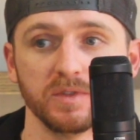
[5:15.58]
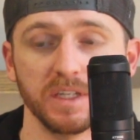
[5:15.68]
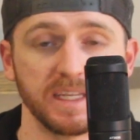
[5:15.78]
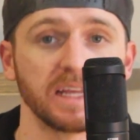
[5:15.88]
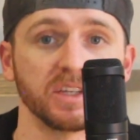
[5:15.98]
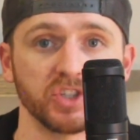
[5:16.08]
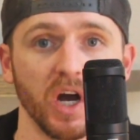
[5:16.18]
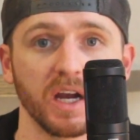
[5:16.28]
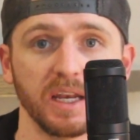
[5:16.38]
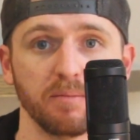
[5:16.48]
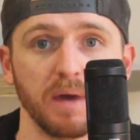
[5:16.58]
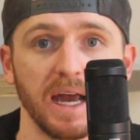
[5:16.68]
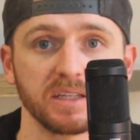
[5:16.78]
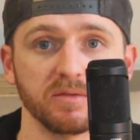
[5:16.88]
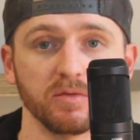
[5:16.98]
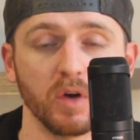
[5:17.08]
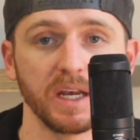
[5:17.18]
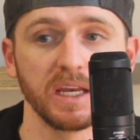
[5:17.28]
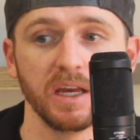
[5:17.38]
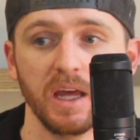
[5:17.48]
to take the shock and impact of
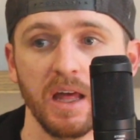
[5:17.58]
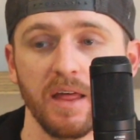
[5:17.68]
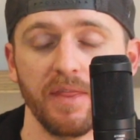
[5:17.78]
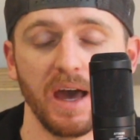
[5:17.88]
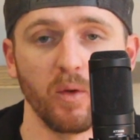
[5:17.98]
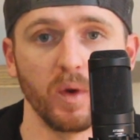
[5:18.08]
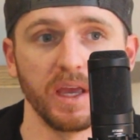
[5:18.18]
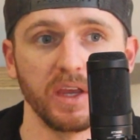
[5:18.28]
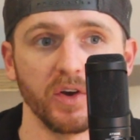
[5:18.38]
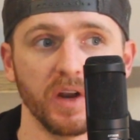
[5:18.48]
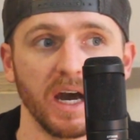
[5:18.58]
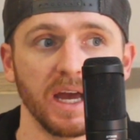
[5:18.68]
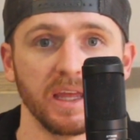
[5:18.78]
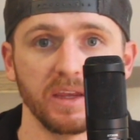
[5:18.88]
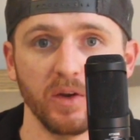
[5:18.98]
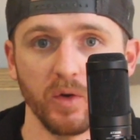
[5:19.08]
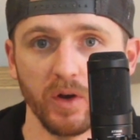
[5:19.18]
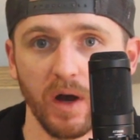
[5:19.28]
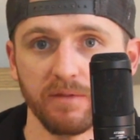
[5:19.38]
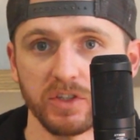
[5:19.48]
running that way you're not you know you
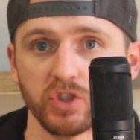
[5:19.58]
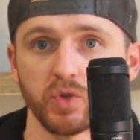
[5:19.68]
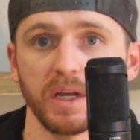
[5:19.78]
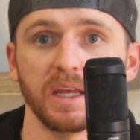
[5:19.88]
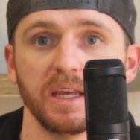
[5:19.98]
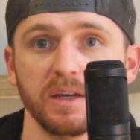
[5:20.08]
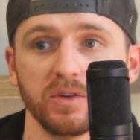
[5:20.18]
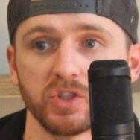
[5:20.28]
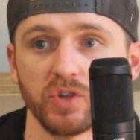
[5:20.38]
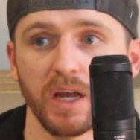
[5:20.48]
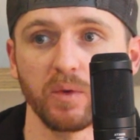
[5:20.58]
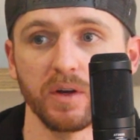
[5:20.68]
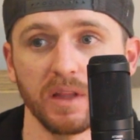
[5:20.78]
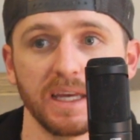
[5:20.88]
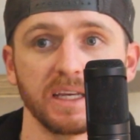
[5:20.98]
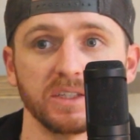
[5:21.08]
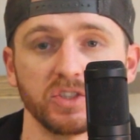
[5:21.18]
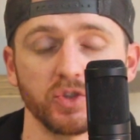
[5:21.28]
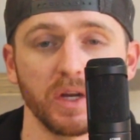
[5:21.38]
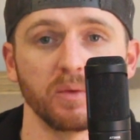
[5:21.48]
don't have a straight heel strike where your leg is
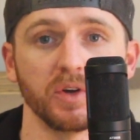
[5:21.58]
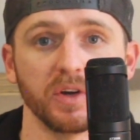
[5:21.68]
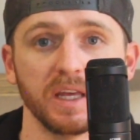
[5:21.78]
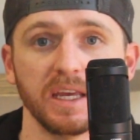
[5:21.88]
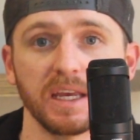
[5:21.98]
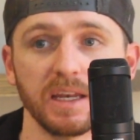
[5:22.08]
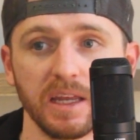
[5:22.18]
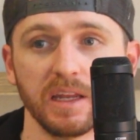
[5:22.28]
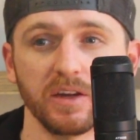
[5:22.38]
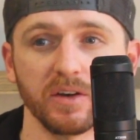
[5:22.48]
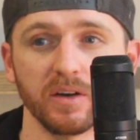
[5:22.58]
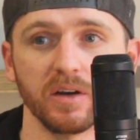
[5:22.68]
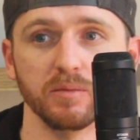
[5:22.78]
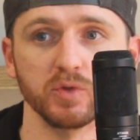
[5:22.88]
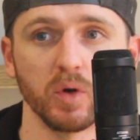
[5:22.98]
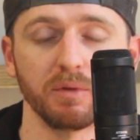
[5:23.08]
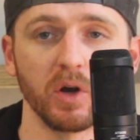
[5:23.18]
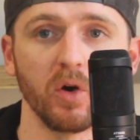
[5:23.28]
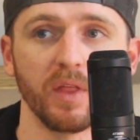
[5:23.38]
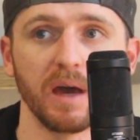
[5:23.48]
straight when you're hitting and, and you're
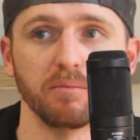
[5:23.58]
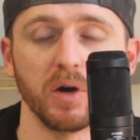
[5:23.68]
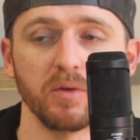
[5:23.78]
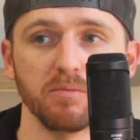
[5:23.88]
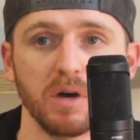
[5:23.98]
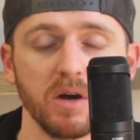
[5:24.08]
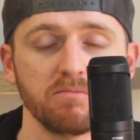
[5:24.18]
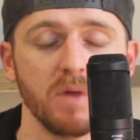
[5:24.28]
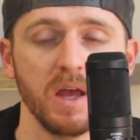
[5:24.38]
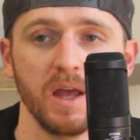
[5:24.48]
absorbing all that bone to bone